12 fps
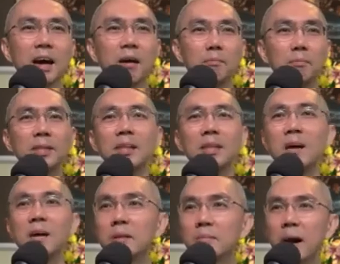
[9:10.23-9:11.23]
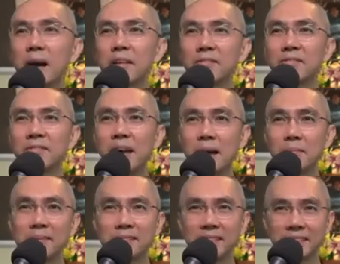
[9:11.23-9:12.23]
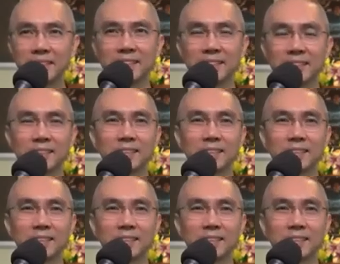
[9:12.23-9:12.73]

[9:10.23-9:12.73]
I've been there with my family.